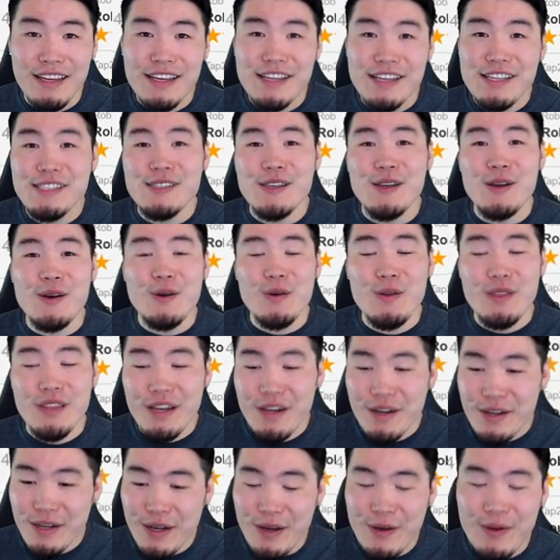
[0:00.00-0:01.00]
So
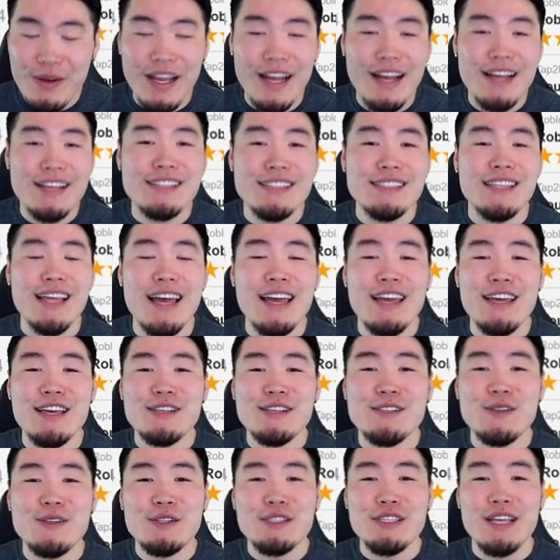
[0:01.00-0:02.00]
there you go, guys. That
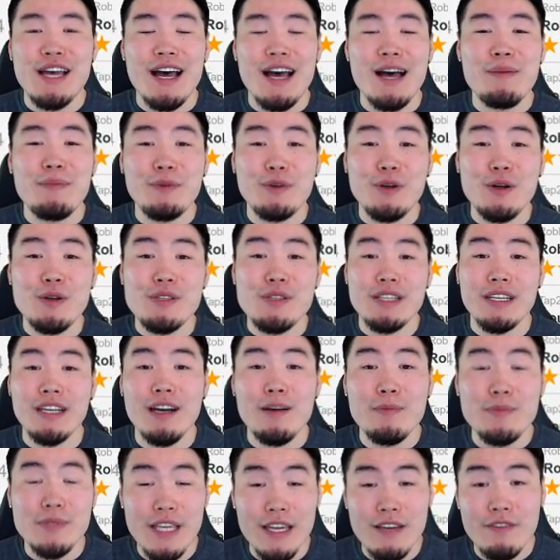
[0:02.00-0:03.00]
is your top grossing
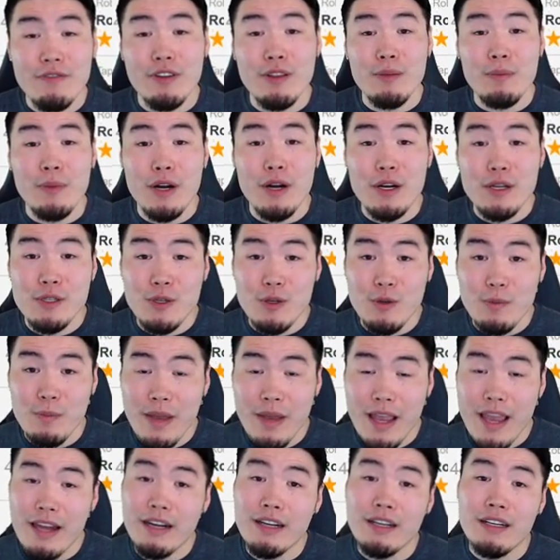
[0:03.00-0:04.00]
update for the part two
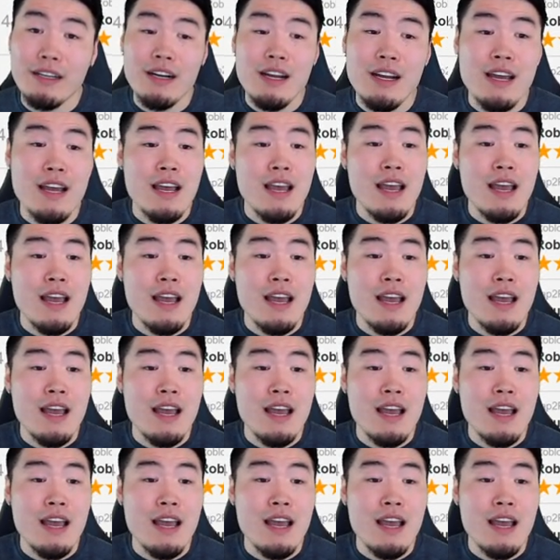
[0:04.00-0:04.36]
banner.